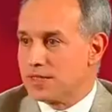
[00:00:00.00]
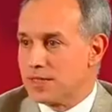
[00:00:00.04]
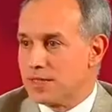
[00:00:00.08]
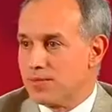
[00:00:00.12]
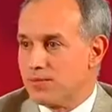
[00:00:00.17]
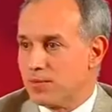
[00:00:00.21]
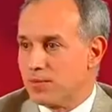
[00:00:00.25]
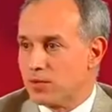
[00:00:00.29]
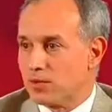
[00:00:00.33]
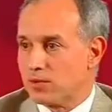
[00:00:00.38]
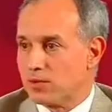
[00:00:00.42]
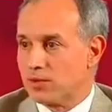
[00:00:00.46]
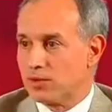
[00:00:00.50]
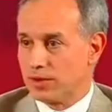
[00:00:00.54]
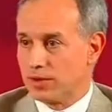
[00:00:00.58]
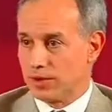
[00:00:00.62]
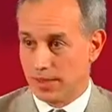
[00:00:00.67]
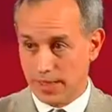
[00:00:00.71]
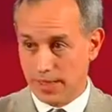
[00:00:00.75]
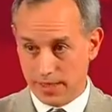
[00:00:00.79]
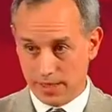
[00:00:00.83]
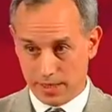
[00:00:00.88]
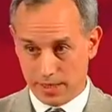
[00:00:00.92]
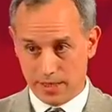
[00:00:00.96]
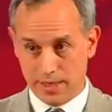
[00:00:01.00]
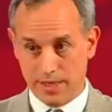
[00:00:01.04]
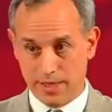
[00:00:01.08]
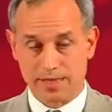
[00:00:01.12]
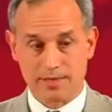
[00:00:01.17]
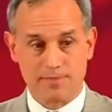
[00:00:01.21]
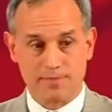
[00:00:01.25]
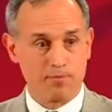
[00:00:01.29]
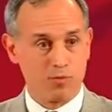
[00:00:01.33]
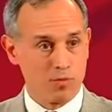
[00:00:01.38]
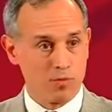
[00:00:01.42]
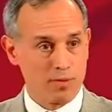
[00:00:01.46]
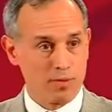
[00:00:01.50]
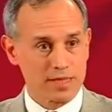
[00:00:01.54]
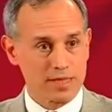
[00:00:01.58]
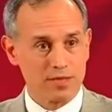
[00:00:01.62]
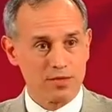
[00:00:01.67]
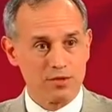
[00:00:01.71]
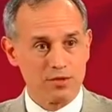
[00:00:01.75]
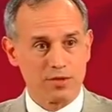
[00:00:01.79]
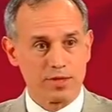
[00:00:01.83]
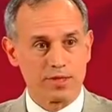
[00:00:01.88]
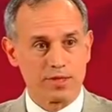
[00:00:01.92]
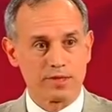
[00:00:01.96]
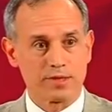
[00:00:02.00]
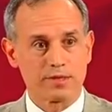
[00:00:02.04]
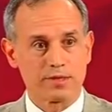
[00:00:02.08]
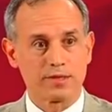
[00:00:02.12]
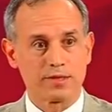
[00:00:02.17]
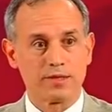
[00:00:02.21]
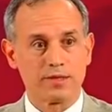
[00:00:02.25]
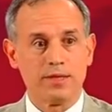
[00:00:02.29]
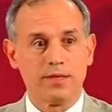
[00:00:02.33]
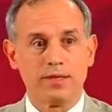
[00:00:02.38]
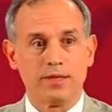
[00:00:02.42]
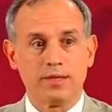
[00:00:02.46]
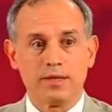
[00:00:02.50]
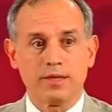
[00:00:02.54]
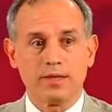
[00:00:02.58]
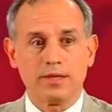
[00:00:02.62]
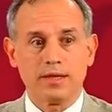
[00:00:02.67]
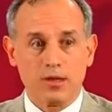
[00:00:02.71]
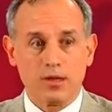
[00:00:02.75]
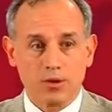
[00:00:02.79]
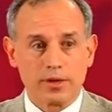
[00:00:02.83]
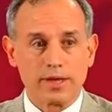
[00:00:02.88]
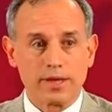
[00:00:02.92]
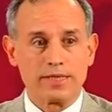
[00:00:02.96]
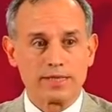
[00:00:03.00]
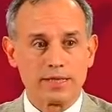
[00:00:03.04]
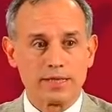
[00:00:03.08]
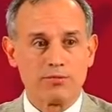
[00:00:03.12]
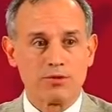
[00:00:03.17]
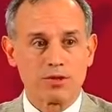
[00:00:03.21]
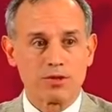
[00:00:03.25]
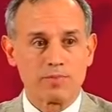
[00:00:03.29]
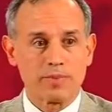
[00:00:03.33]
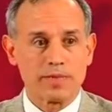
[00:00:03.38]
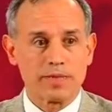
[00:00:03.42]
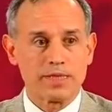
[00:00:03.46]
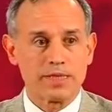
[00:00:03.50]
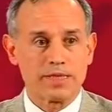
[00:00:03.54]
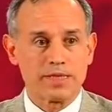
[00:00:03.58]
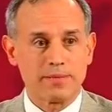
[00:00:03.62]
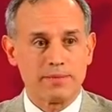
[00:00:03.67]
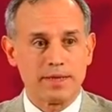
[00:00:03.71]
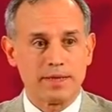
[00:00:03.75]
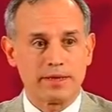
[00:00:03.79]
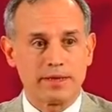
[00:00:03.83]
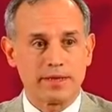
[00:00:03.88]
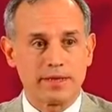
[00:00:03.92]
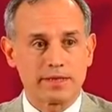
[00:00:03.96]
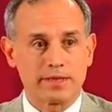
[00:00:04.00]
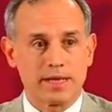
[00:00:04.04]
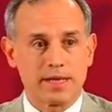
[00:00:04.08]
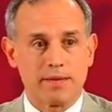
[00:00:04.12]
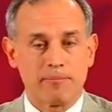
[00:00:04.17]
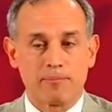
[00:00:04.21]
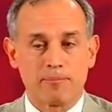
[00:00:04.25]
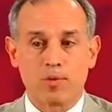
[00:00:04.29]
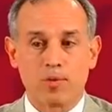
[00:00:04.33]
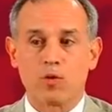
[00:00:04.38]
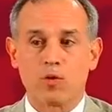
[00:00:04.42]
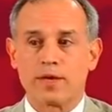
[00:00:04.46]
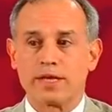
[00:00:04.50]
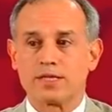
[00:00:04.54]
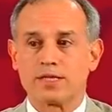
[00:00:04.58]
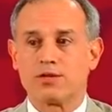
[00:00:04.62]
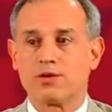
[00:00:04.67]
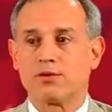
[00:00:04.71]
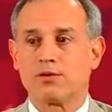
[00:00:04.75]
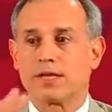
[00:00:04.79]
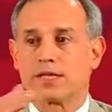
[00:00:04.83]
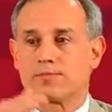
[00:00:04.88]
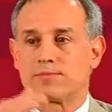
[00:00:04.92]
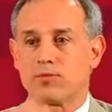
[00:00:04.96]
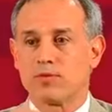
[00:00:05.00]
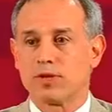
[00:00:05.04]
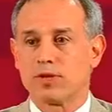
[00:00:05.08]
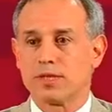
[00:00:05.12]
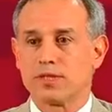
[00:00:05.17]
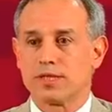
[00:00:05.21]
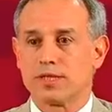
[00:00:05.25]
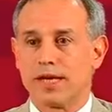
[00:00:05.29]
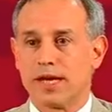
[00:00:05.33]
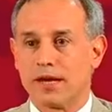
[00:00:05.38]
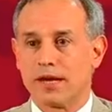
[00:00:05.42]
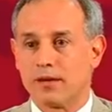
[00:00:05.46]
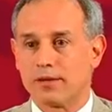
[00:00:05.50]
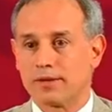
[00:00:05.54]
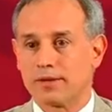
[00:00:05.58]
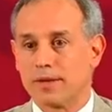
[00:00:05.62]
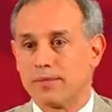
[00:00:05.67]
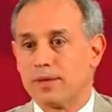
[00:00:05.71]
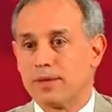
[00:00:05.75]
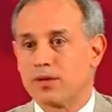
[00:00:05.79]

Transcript: defined the law of Malthus in a very, very famous book called the